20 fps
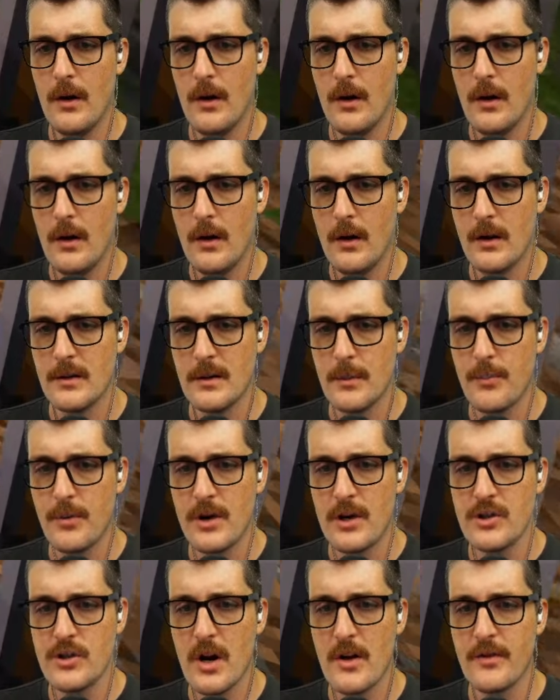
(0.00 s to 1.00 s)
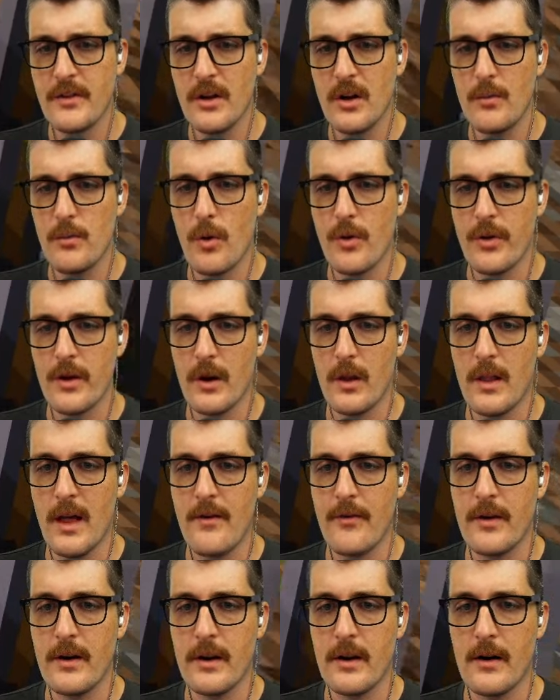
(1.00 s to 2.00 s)
because I'm pretty sure I've killed more than
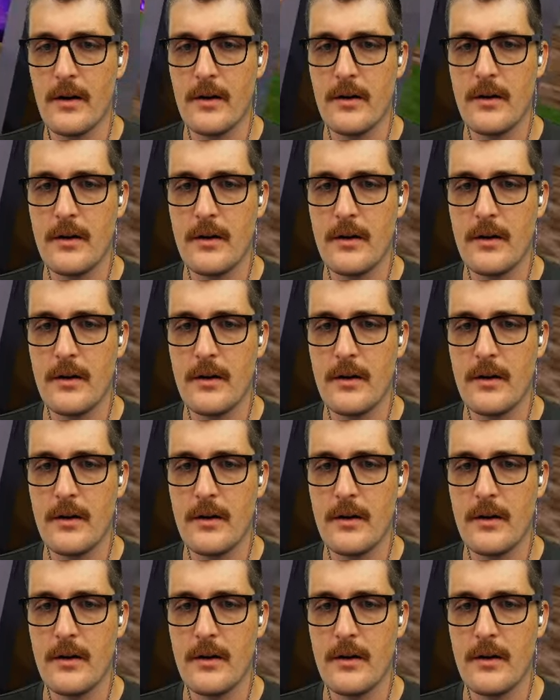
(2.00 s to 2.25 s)
11 here.